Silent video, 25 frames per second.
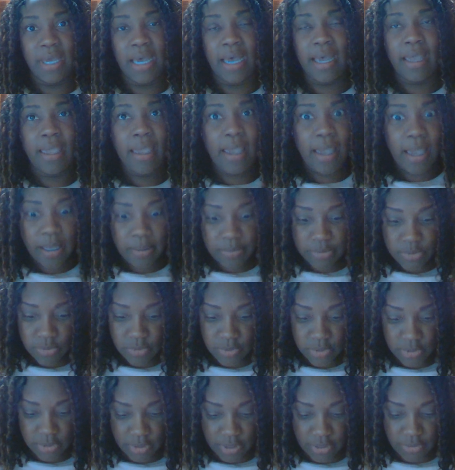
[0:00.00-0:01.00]
I
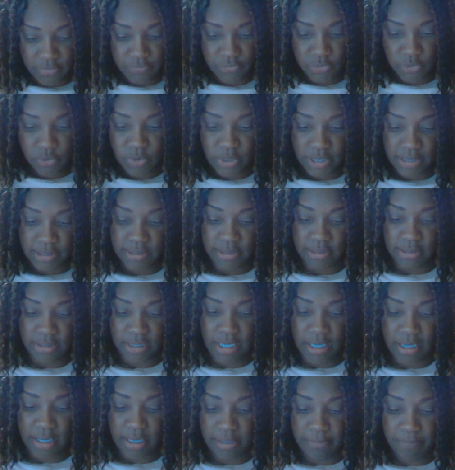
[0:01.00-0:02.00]
absolutely love UX
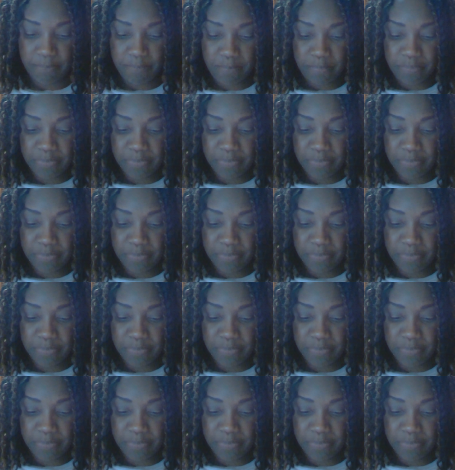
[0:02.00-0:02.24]
design,